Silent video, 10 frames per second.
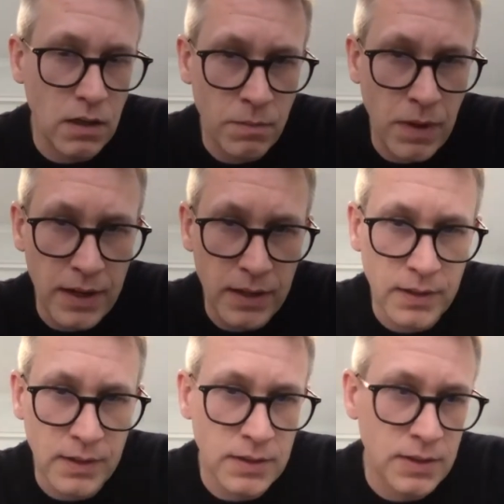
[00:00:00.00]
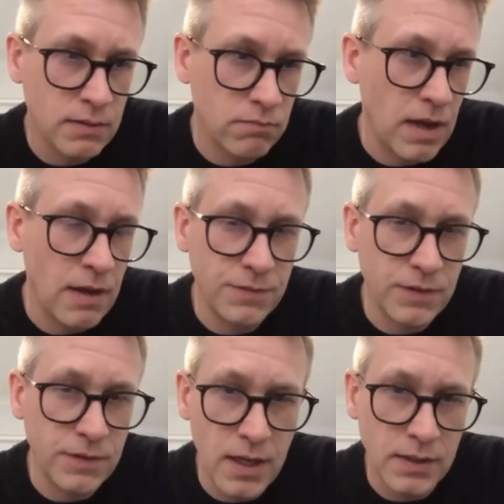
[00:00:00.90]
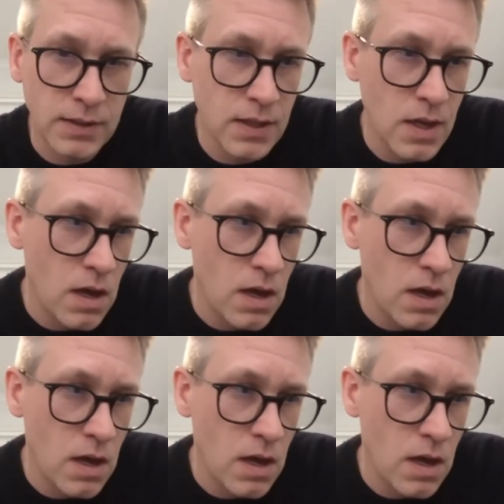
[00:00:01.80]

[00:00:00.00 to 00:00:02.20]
Binance, FTX.